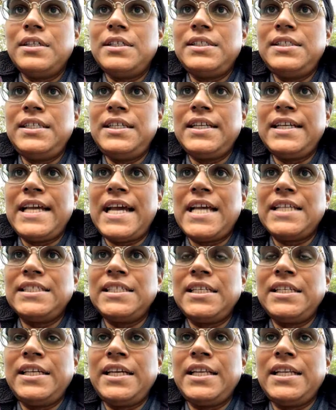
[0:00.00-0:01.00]
Just need a
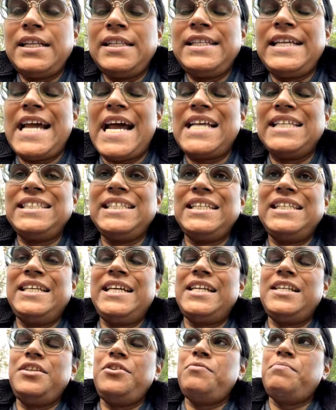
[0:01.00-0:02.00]
gasket kit. A
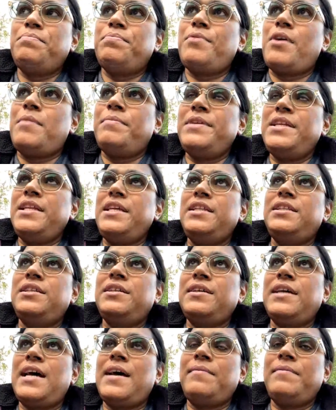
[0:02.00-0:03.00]
gasket kit, you probably
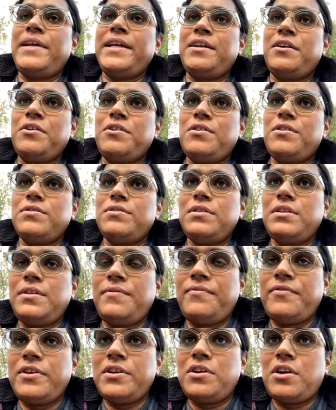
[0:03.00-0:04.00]
need to have like a
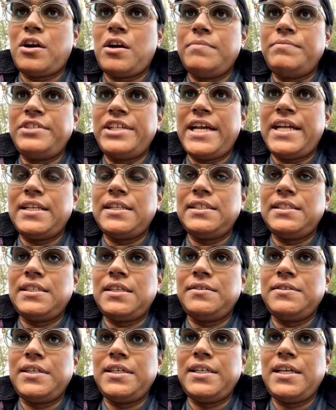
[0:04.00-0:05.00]
different carb jet and
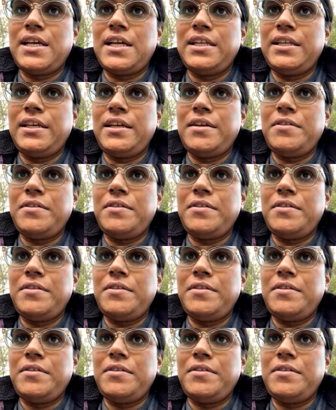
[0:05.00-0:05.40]
stuff like that.